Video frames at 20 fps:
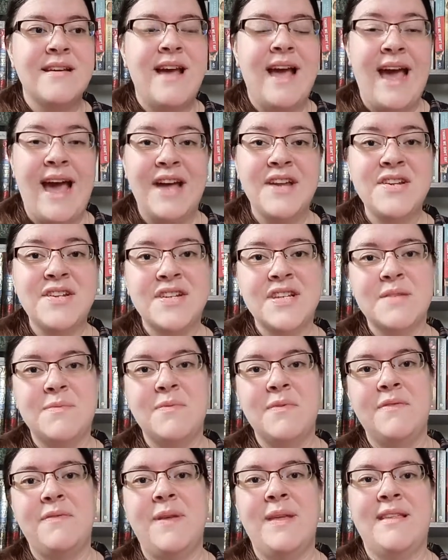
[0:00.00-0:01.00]
as she's
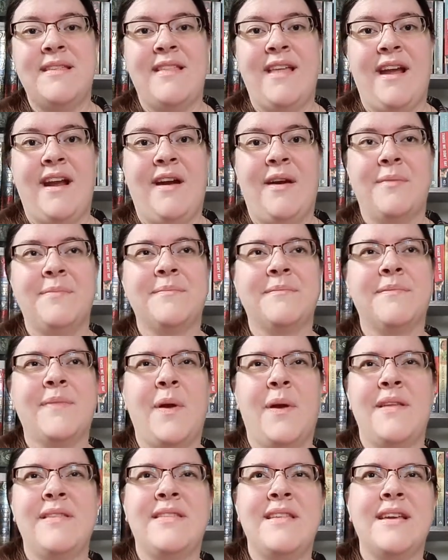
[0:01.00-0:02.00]
moving there,
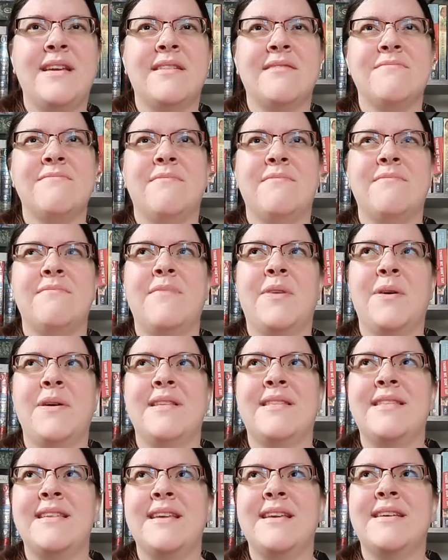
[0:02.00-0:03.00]
or I think or I
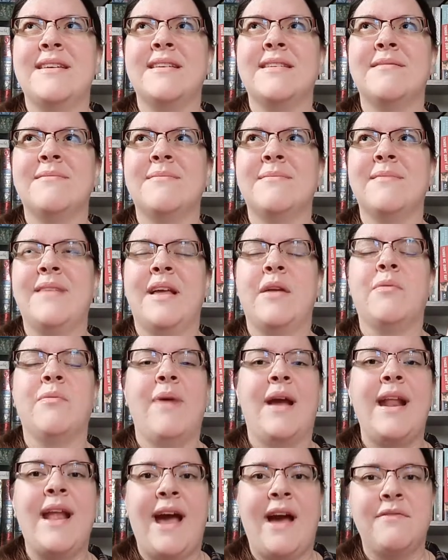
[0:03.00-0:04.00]
think like
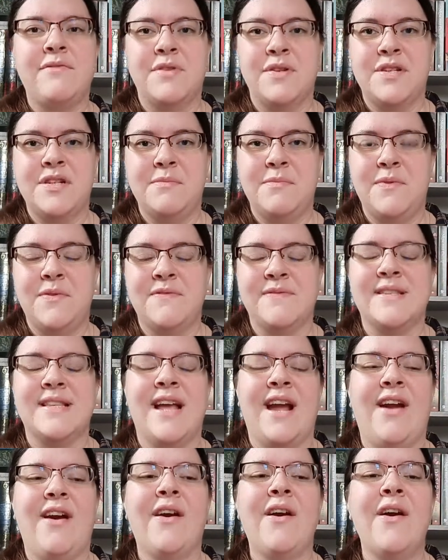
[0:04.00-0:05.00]
right after she moves
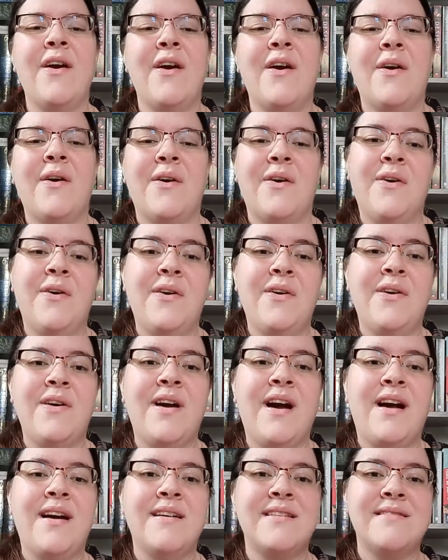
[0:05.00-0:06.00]
there,
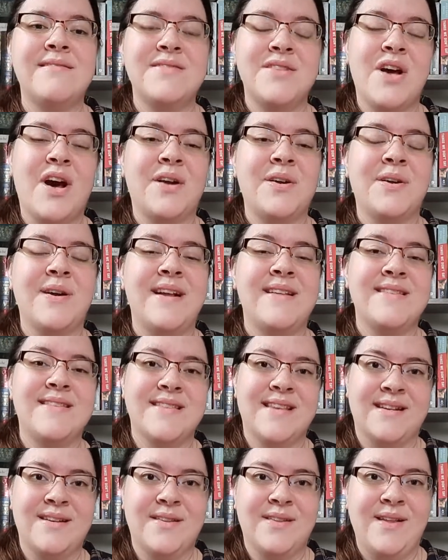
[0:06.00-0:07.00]
her daughter and
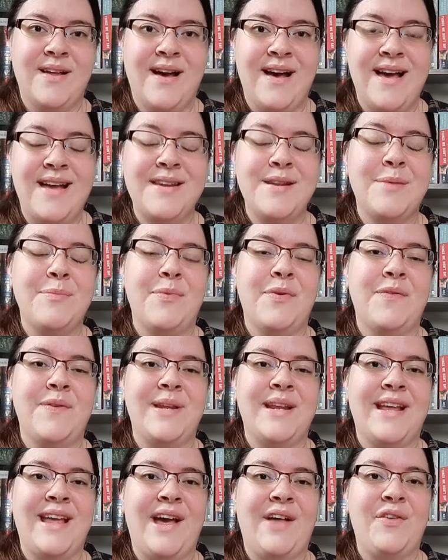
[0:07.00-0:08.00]
son-in-law end up moving
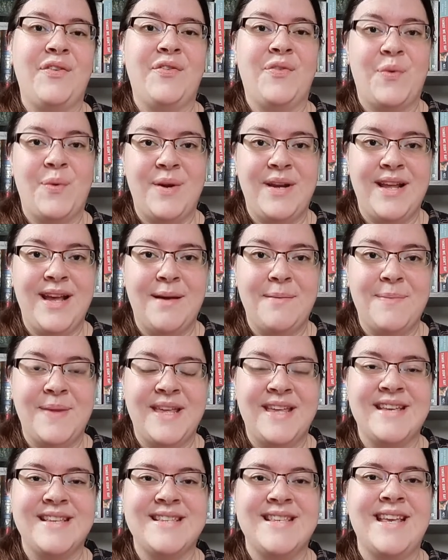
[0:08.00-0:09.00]
to California
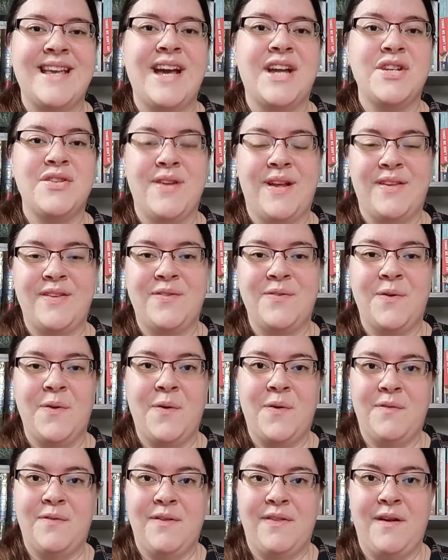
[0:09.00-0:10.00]
because he got transferred
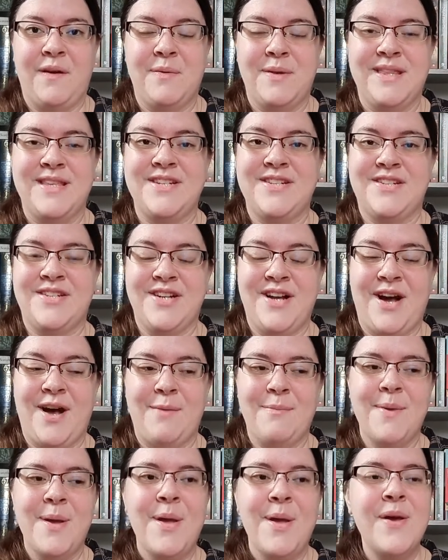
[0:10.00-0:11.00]
over there with his job.
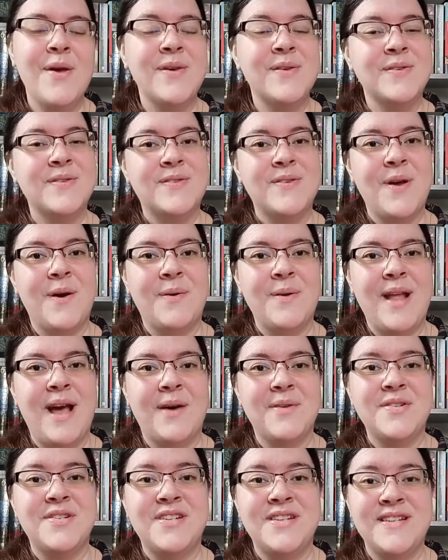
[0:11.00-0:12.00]
So
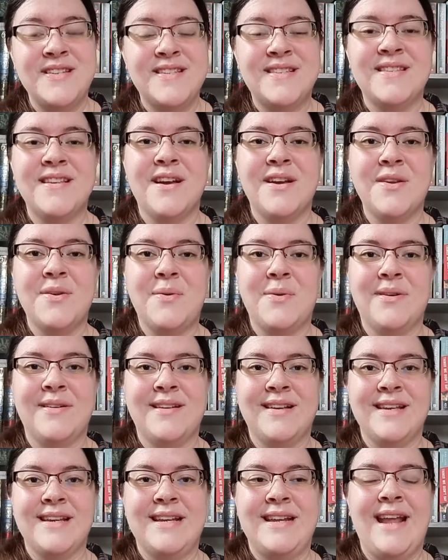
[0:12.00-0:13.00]
now she's stuck in
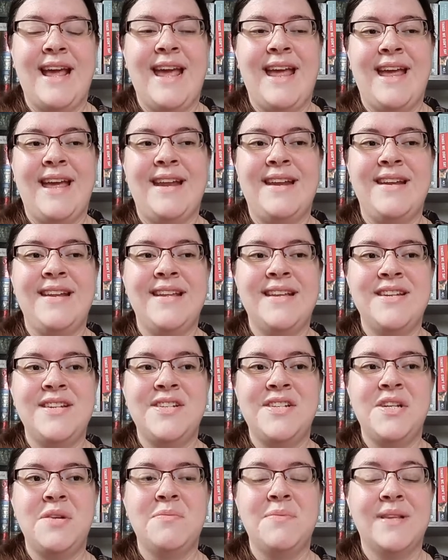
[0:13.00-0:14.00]
Oregon and
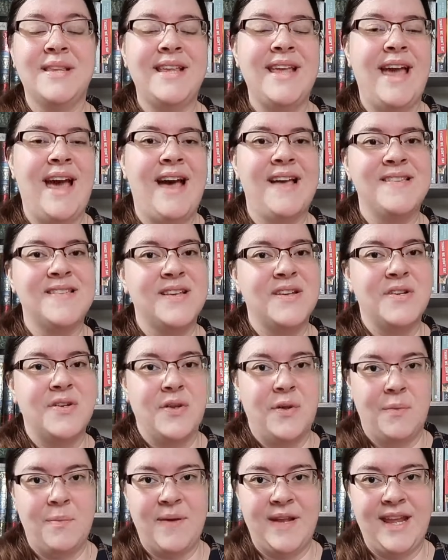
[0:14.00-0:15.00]
she really has
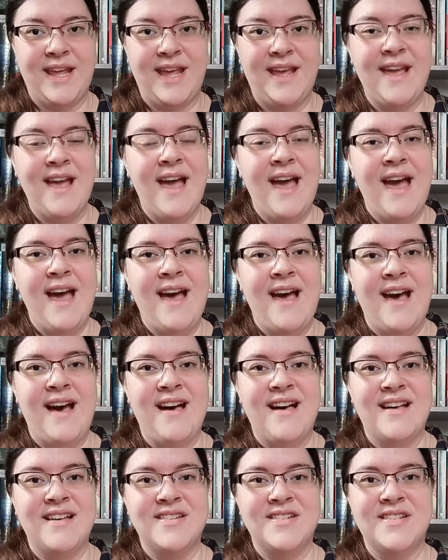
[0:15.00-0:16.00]
nobody.
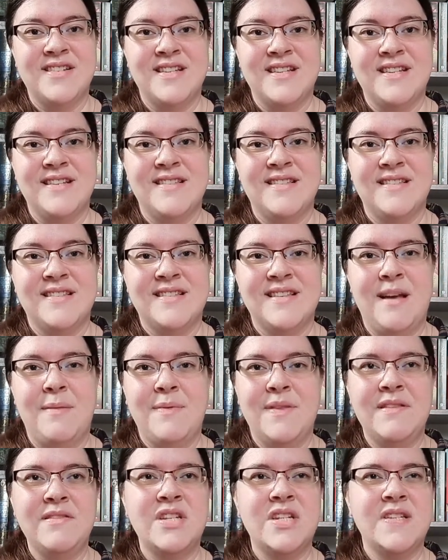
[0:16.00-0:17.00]
Uh, she's, I
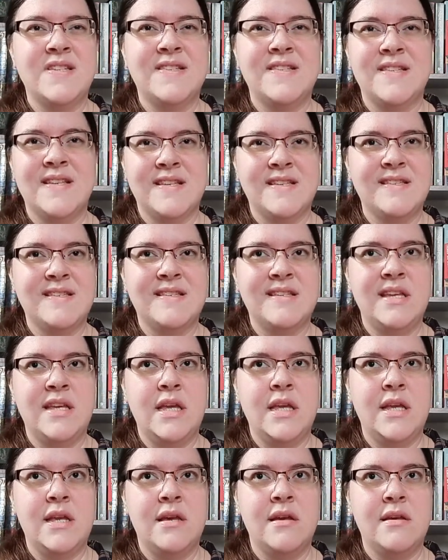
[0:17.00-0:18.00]
believe she's
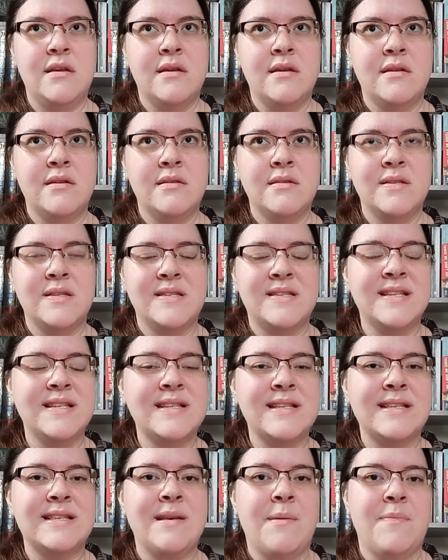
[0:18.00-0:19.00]
60, she's
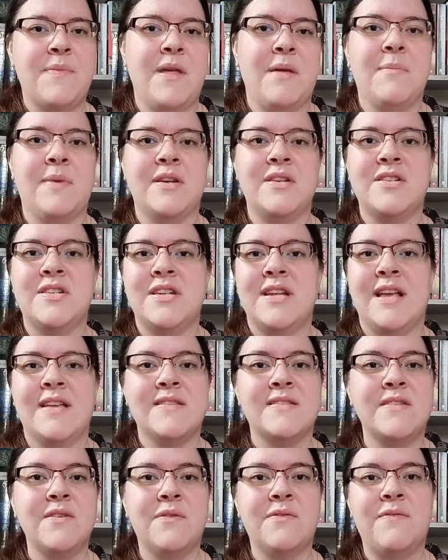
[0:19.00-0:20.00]
60 something, but she
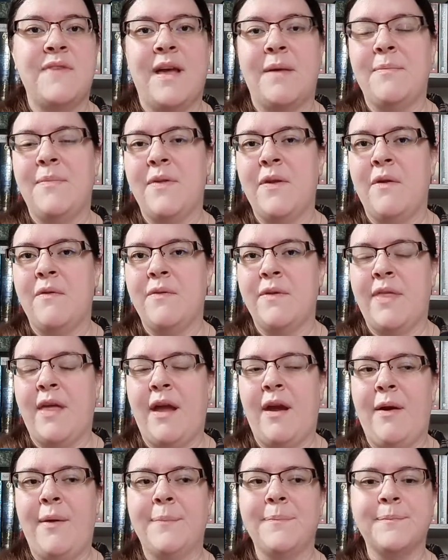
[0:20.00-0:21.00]
has no family over
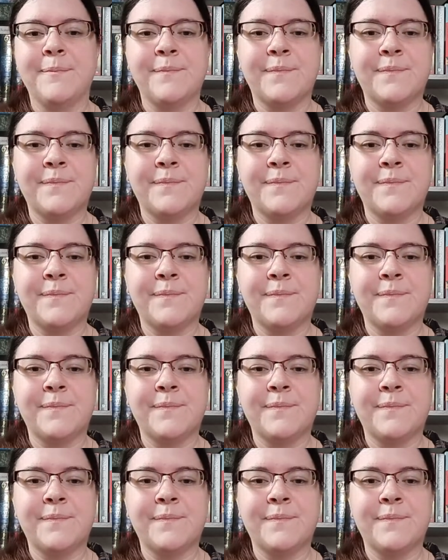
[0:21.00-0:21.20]
there.